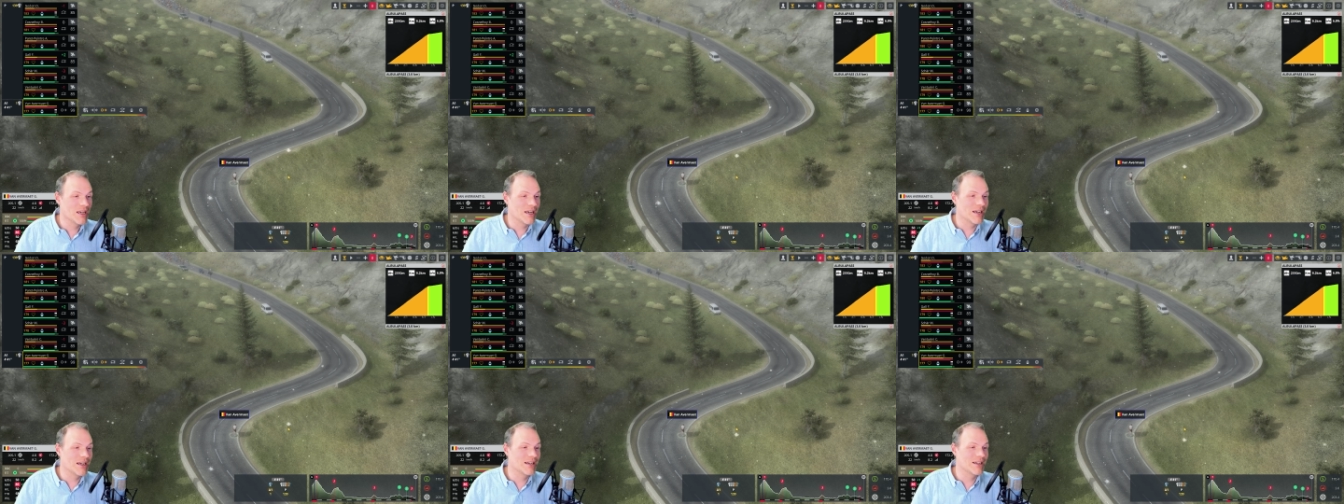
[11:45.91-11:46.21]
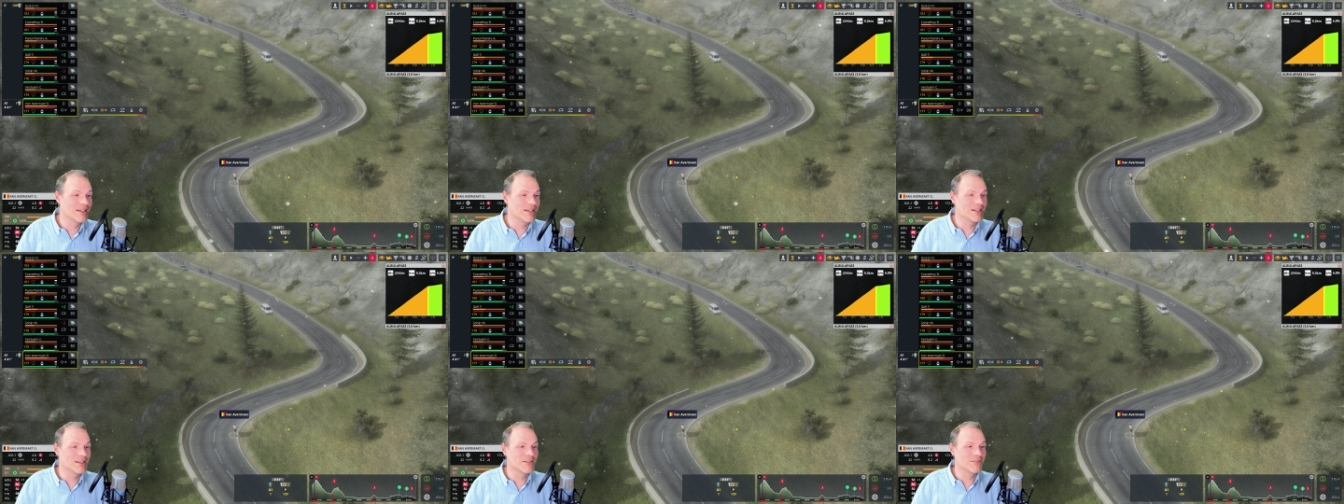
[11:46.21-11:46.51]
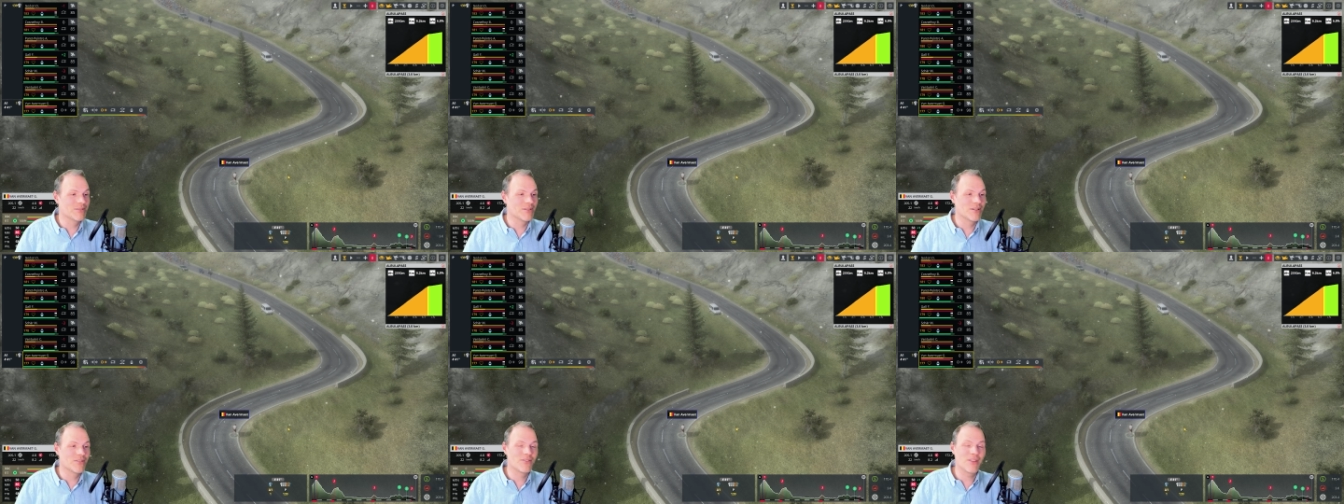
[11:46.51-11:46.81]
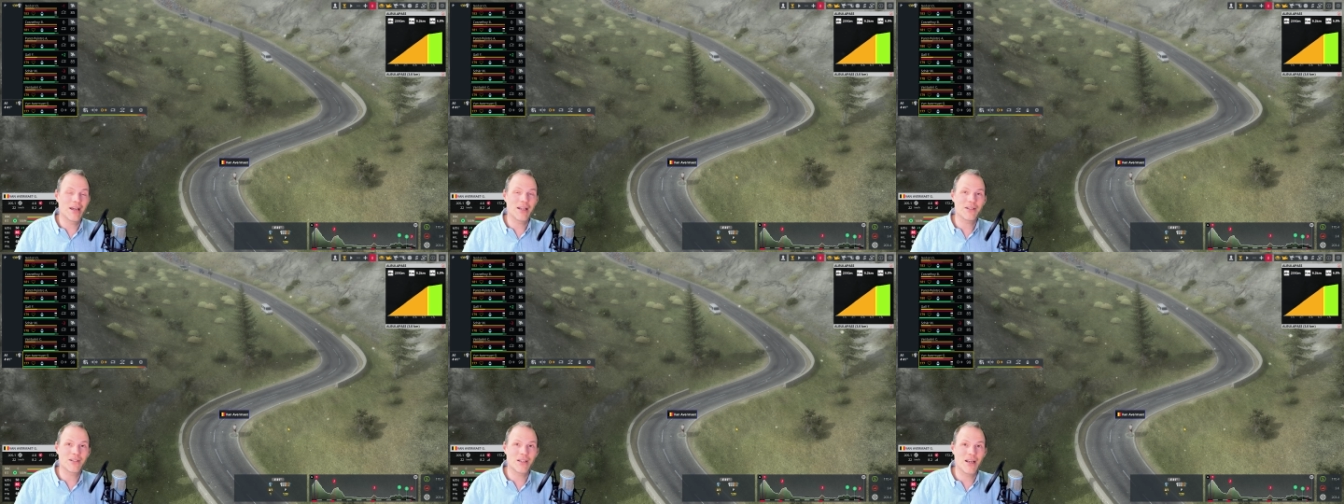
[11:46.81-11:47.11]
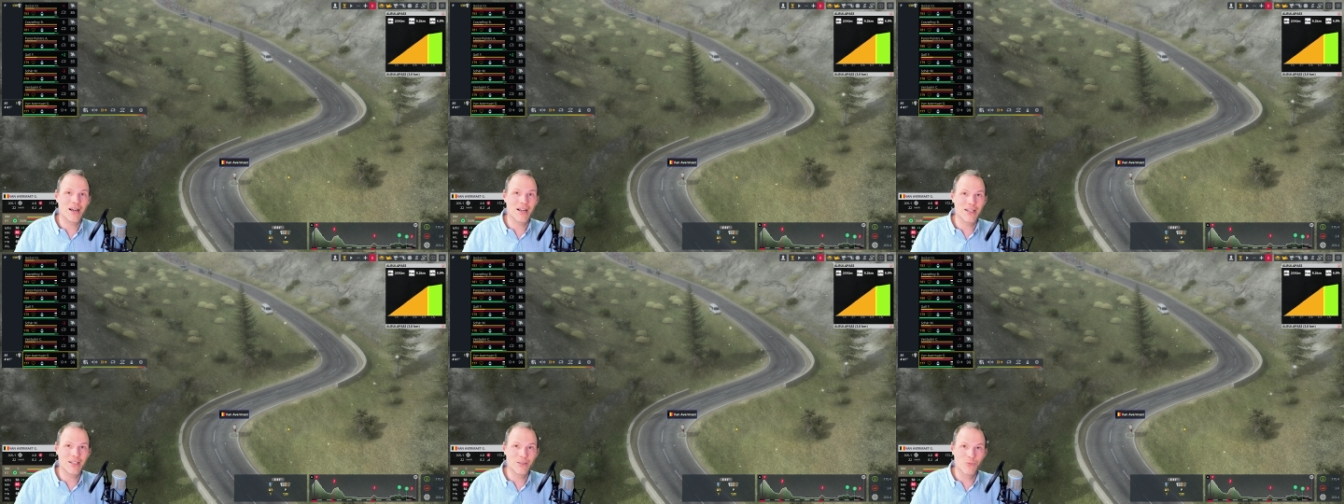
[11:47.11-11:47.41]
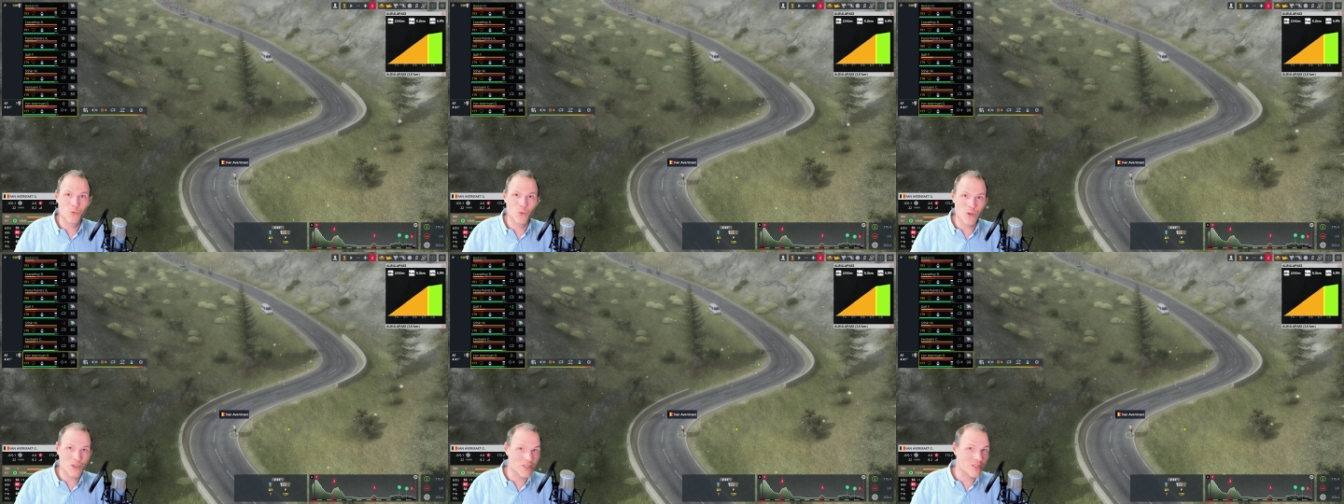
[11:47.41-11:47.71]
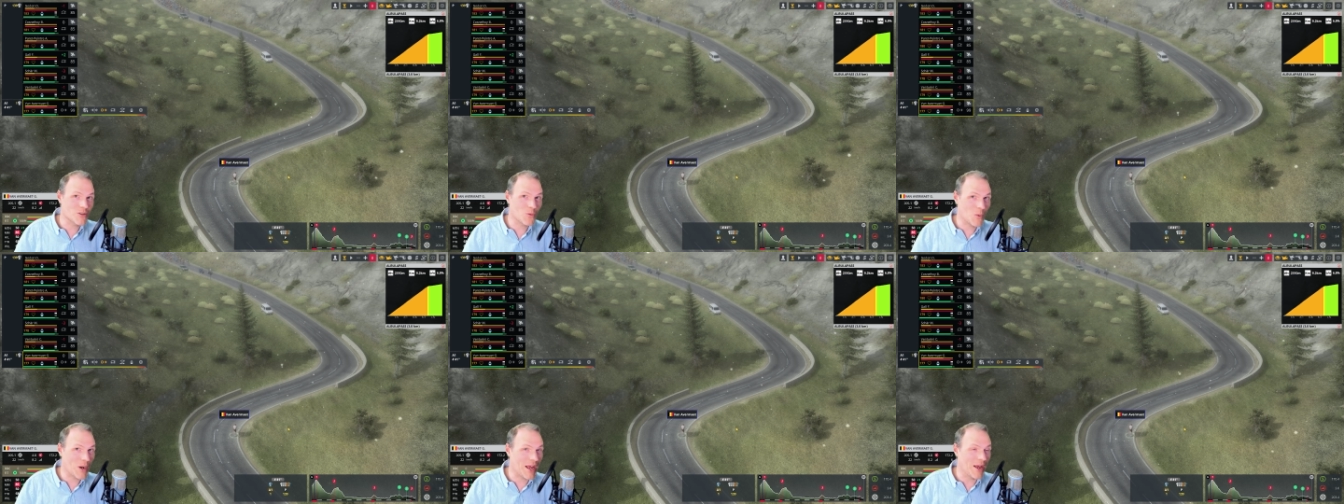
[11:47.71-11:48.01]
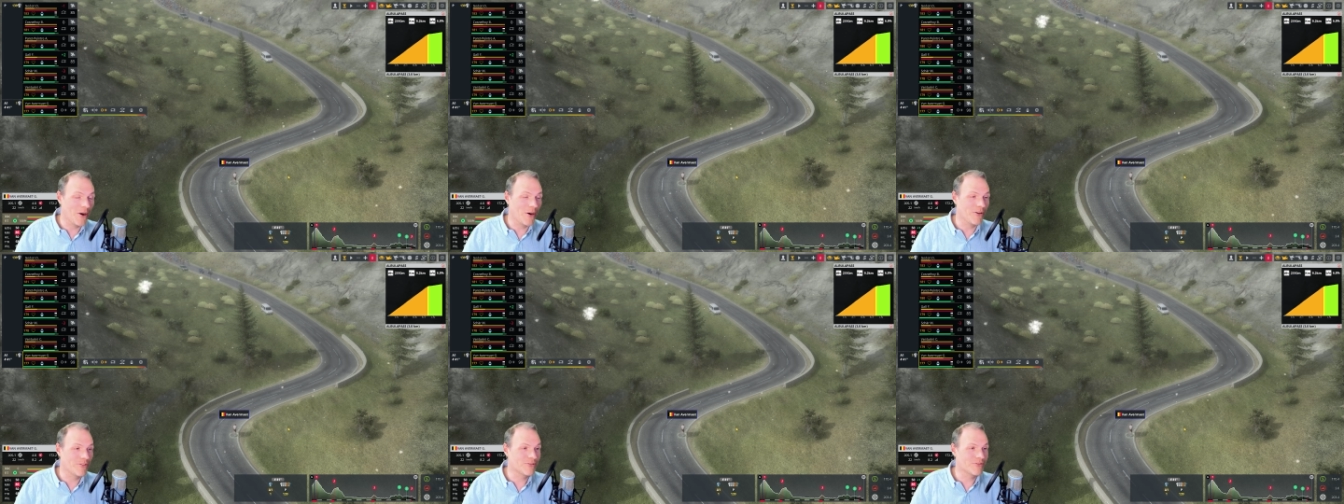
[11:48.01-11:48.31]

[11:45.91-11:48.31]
that I wasn't aware of.